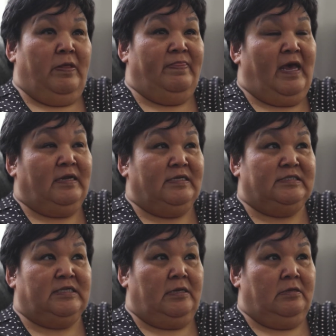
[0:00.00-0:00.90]
that
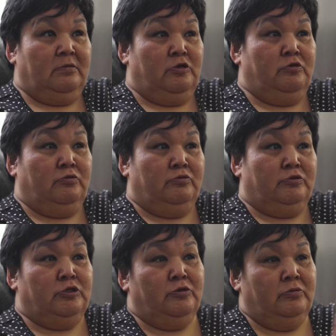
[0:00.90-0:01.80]
is done, you
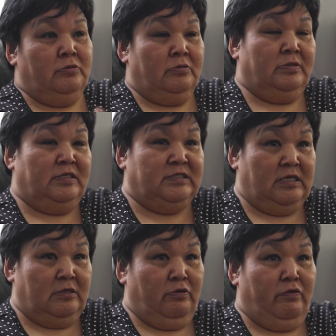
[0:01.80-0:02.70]
turn the
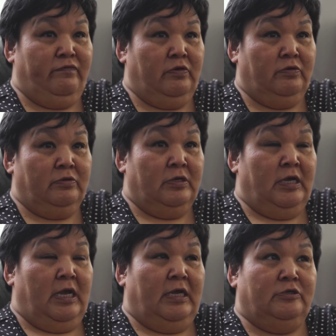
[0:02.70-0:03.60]
skin over
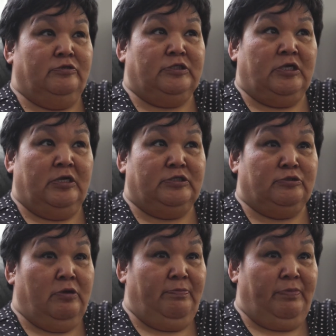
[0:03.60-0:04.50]
and you start
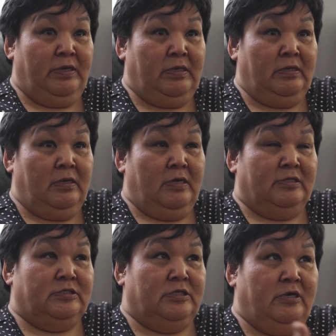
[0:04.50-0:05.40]
scraping,
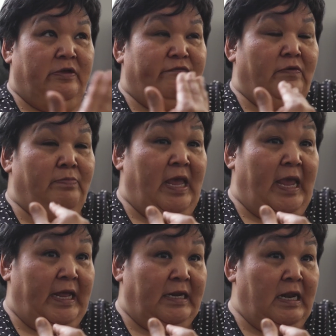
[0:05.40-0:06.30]
starting from the
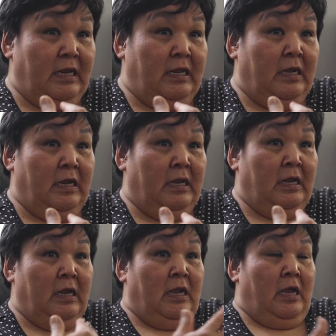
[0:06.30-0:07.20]
head.
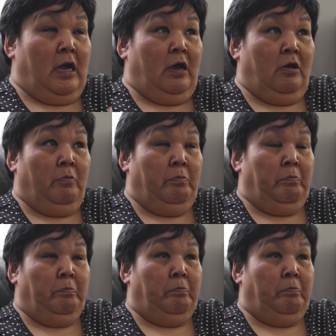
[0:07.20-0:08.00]
When